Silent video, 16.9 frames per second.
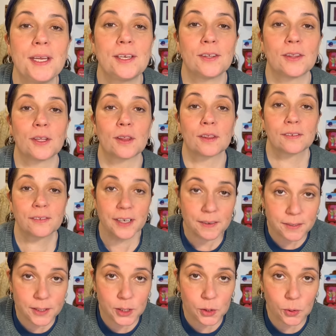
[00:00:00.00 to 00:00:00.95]
to the
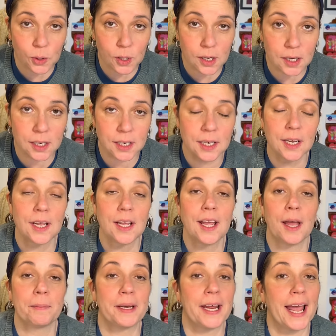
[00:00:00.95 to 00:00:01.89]
thrift store.
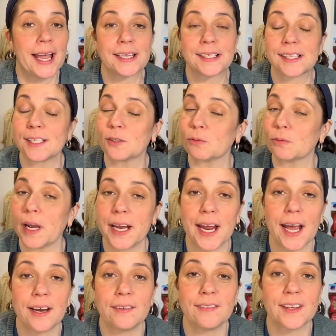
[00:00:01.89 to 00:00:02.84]
I'm going to ask this right
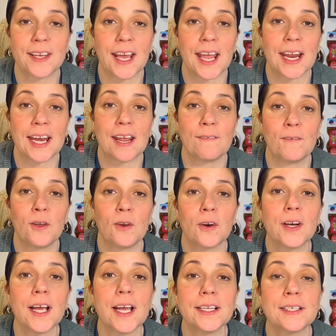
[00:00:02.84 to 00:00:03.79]
out of the gate. If
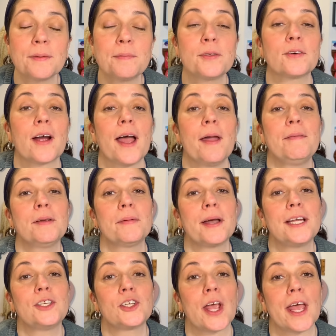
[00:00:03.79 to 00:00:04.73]
you're not subscribed to
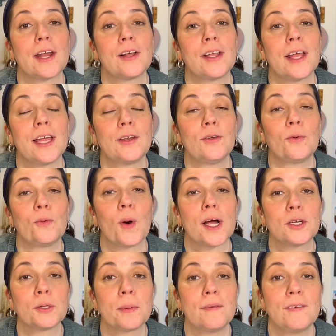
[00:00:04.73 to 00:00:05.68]
my channel and you
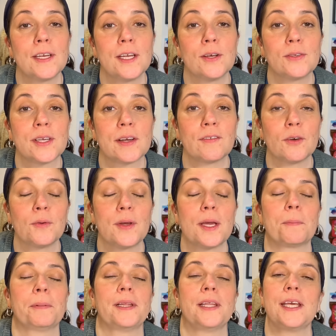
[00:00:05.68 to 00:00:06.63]
watch my videos every
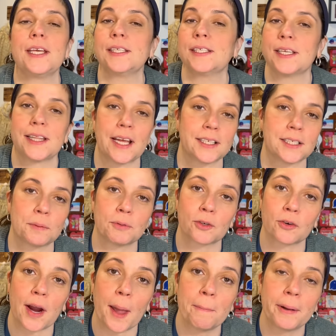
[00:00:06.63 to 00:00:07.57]
week, please hit that
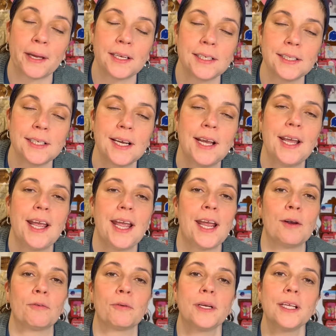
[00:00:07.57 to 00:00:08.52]
subscribe button.
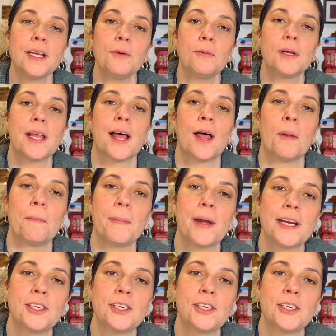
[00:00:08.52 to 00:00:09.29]
It really will help my